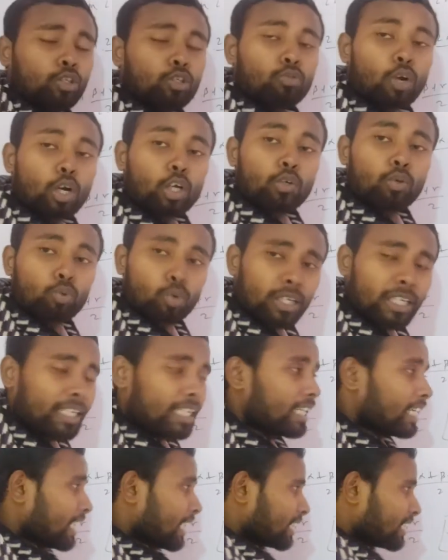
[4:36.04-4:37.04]
is equal to
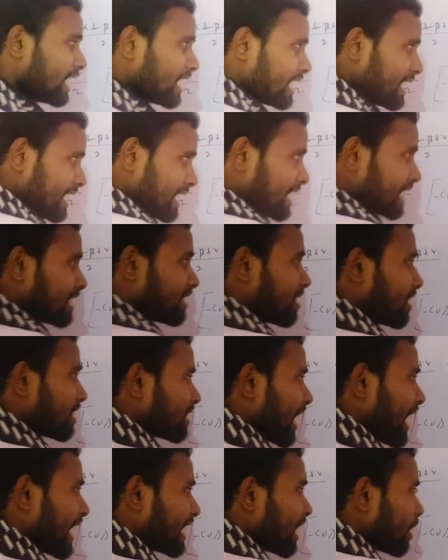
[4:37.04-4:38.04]
b, then it is just
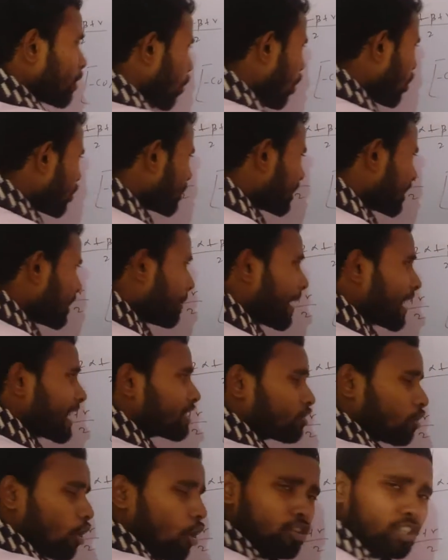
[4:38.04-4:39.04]
like a cos c
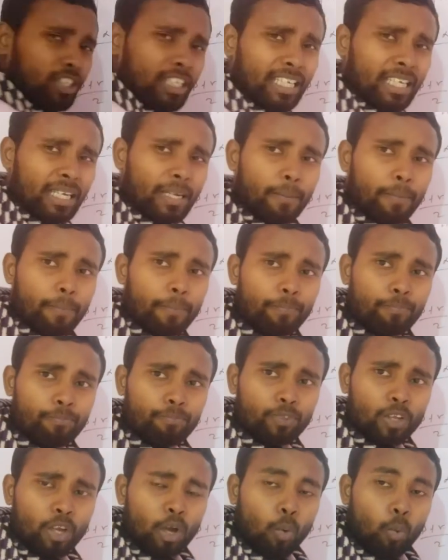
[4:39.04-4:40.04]
minus cos d.
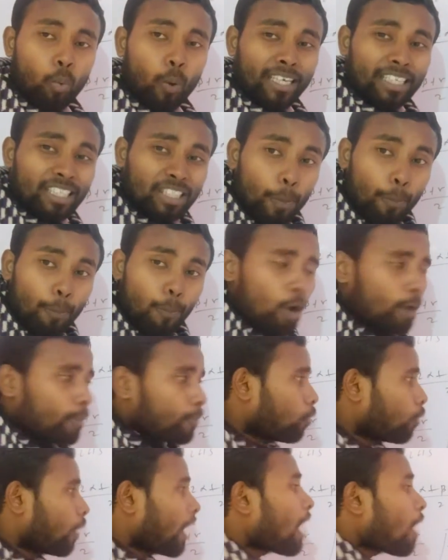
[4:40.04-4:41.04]
What is the
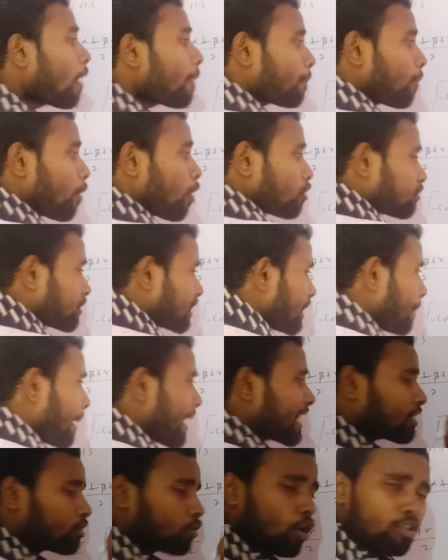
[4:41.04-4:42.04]
formula of cos c
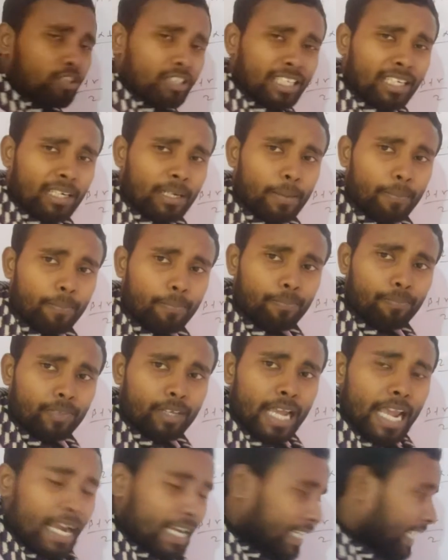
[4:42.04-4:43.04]
minus cos d?
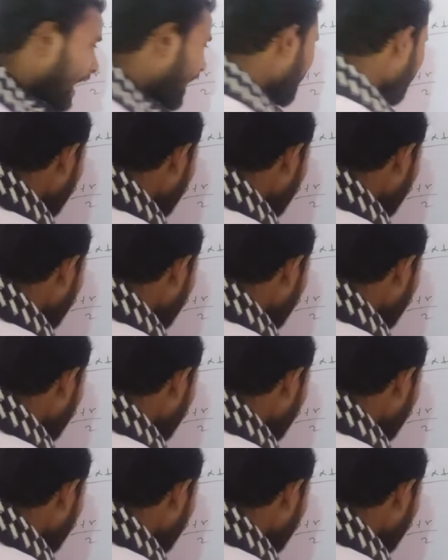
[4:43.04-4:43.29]
Can